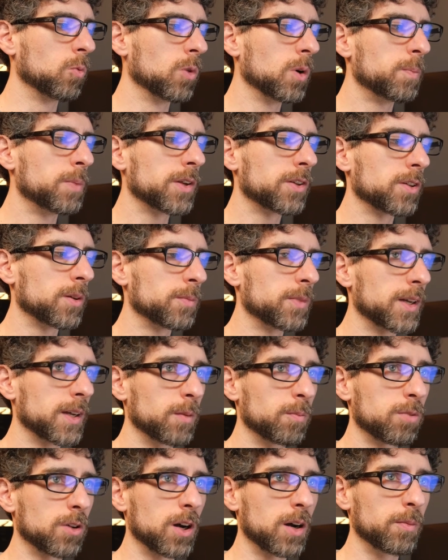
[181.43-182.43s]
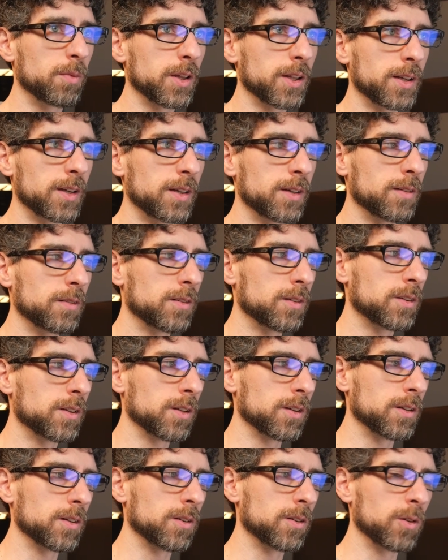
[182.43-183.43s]
be something in probably
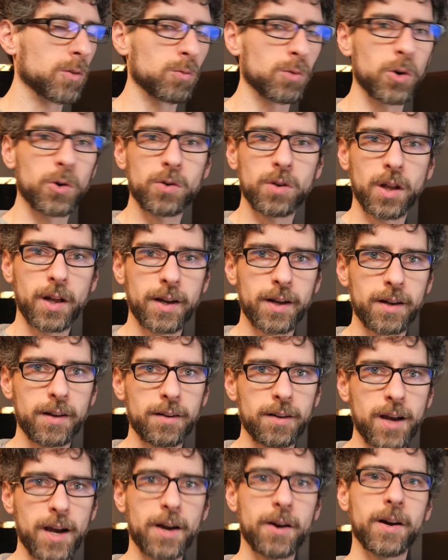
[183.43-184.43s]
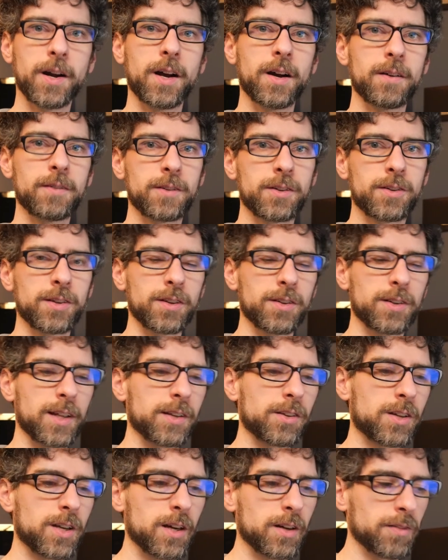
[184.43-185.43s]
the roguelike area, since
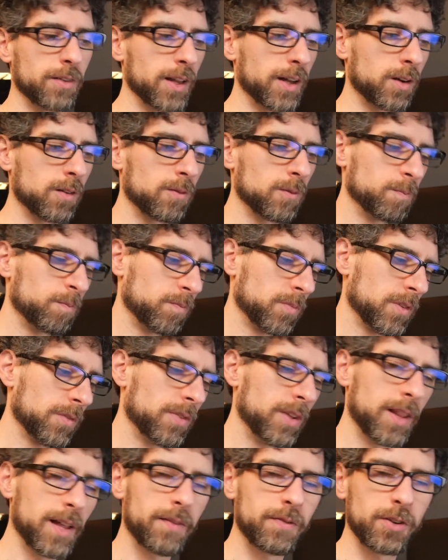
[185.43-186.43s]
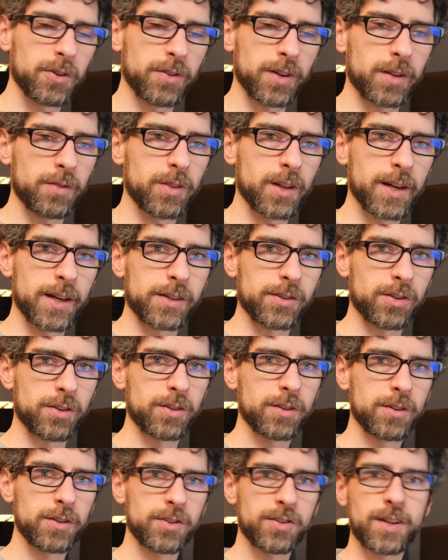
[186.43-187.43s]
that's kind of like, that feels like the
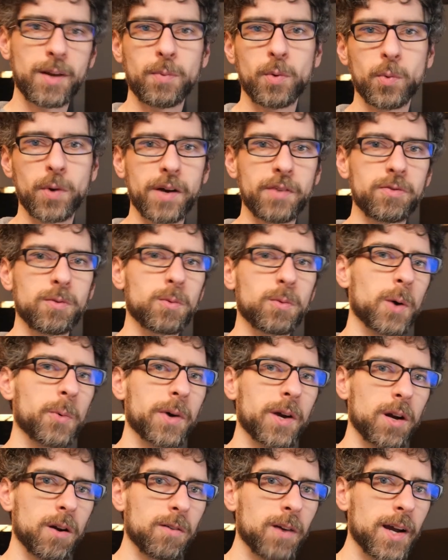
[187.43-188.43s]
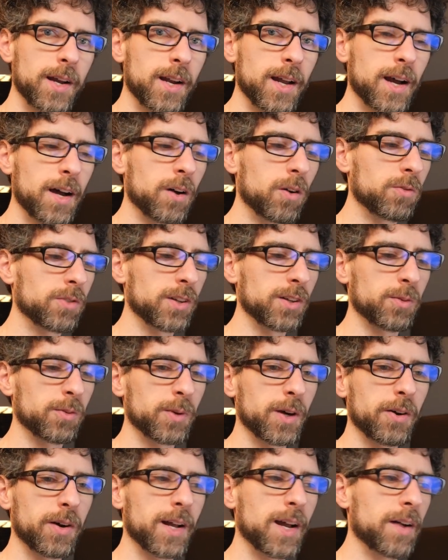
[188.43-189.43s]
next step away from where we are right now, since we
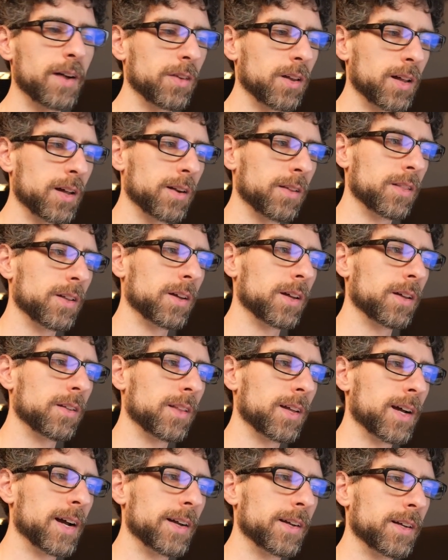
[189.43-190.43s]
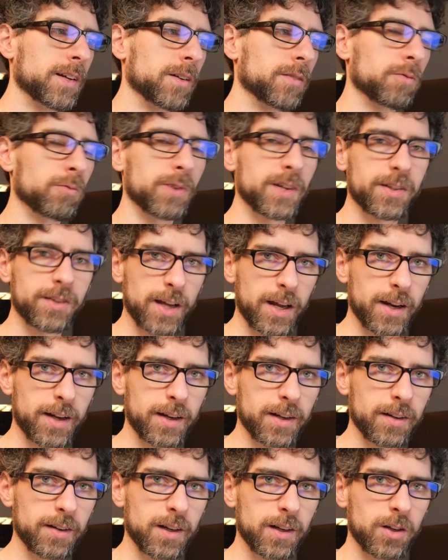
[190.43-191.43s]
already have a lot of the idea of resetting
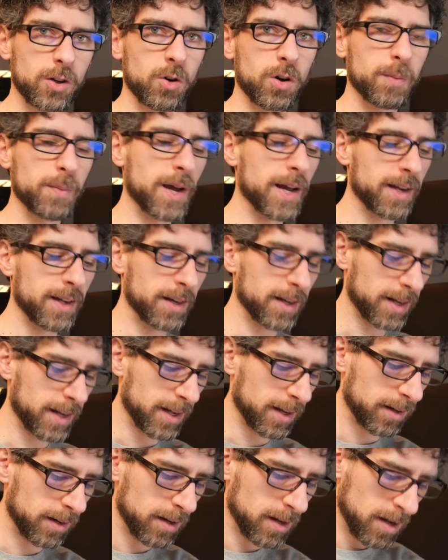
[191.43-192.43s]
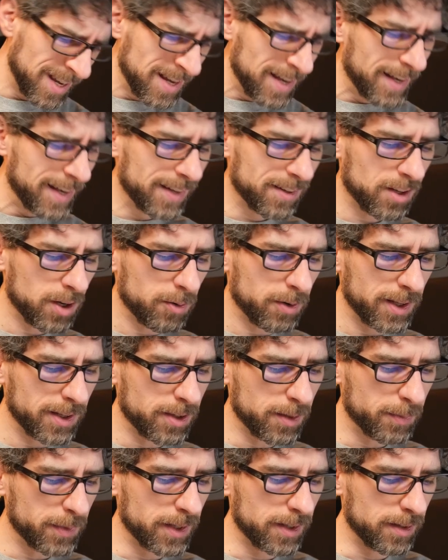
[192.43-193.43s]
and going back in again. It's not really
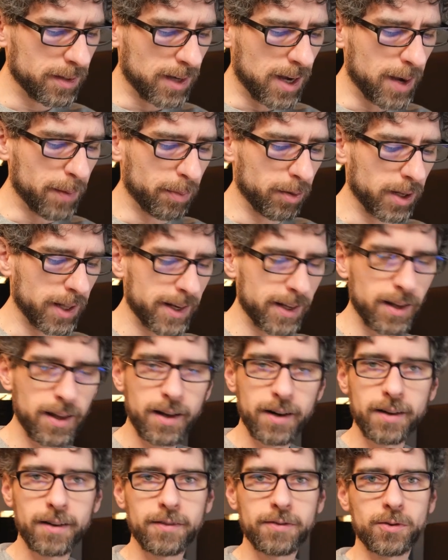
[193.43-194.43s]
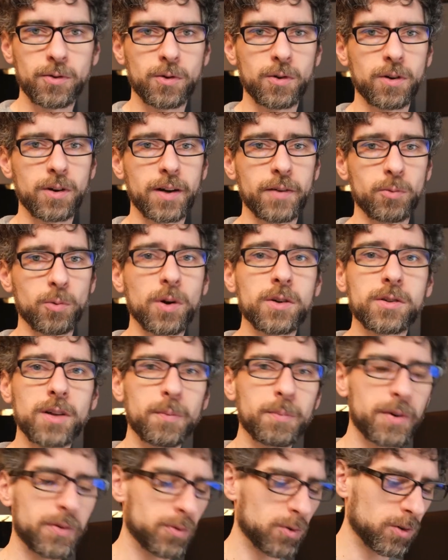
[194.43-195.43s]
something I play a lot of or have worked
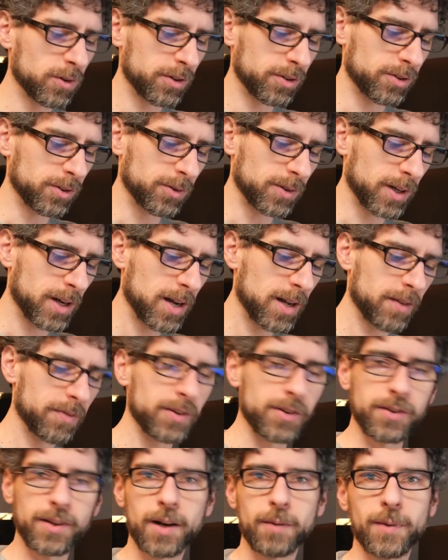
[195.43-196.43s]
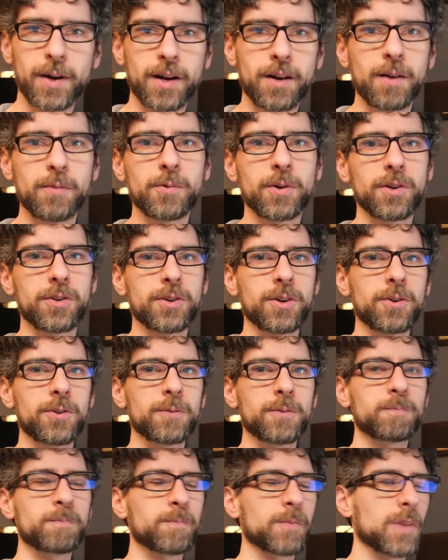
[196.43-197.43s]
on before, so it kind of feels out of my comfort
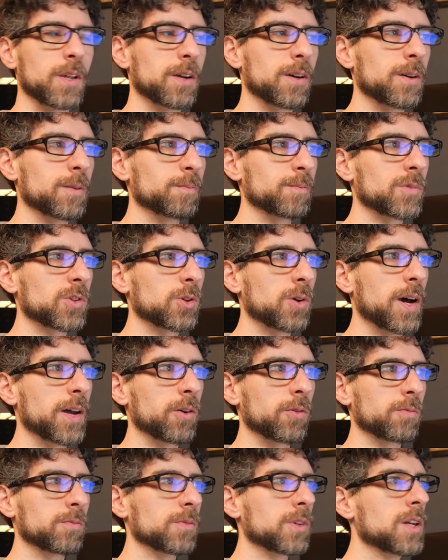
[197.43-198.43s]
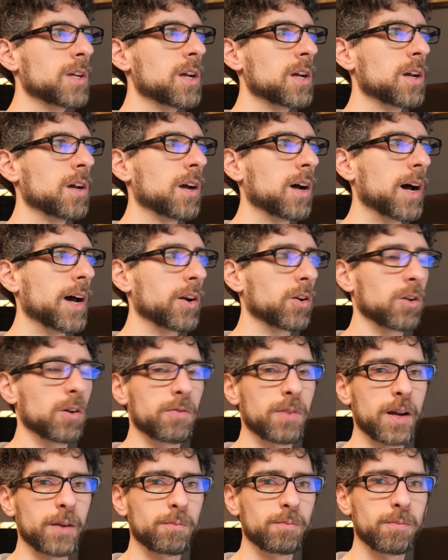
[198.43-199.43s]
zone. So I don't know if
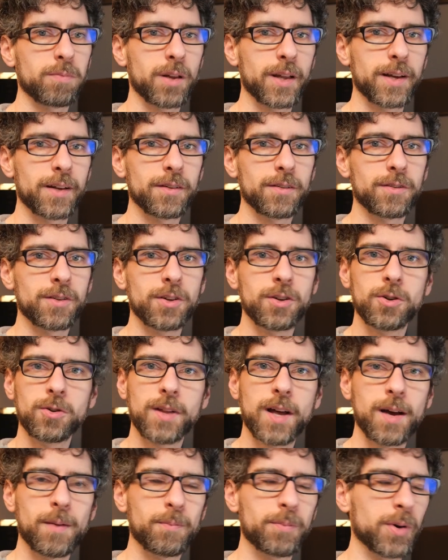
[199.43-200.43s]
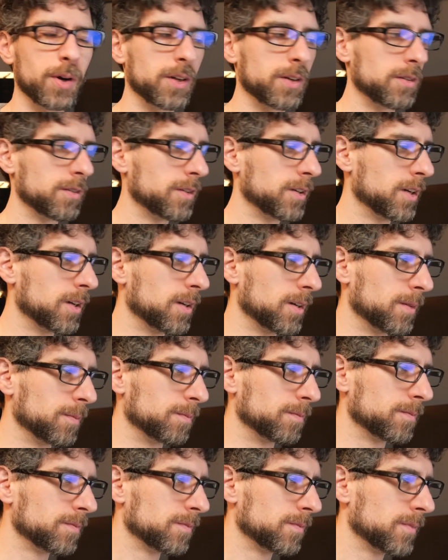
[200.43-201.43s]
I plan to do that, but
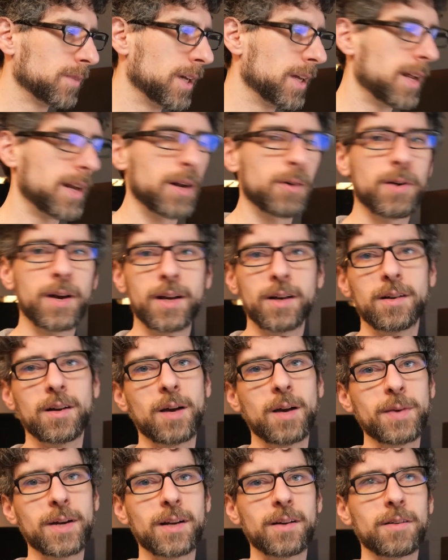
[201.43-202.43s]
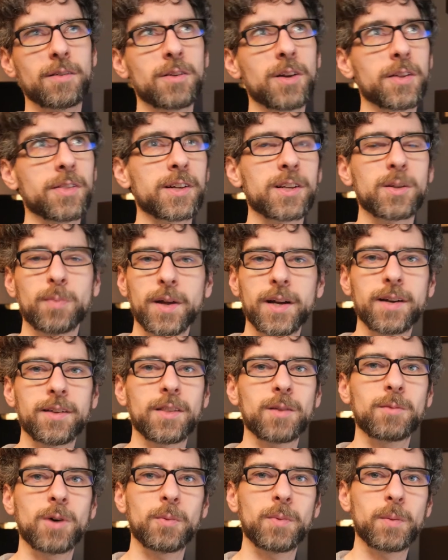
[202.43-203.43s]
at any rate, nothing's planned at
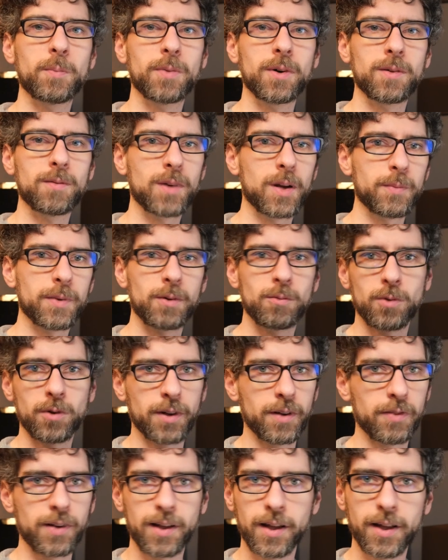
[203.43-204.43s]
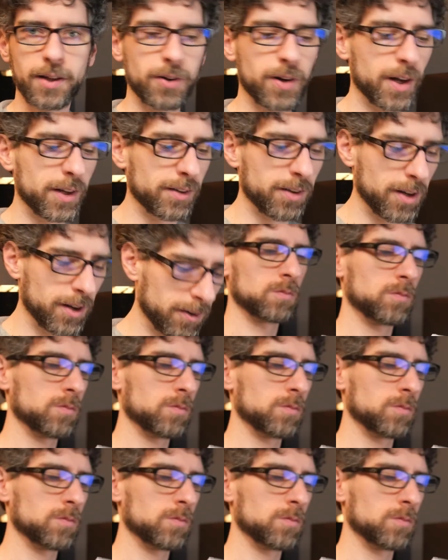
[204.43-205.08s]
the moment, but we'll definitely let you guys know.